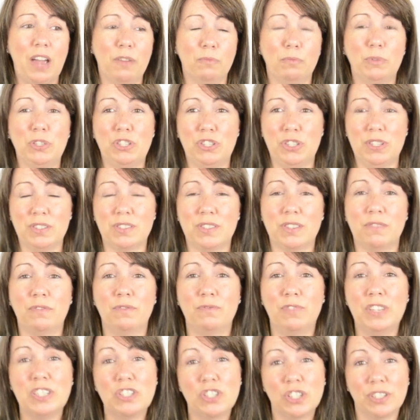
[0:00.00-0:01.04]
which is the
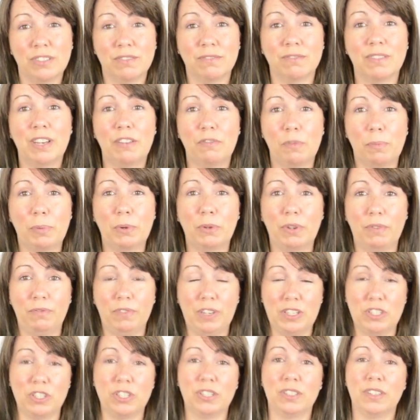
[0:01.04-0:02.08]
Vision, Liverpool
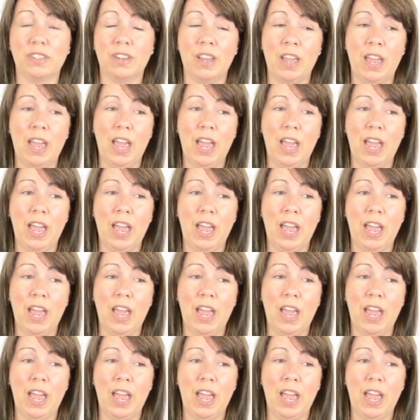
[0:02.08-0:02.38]
Vision.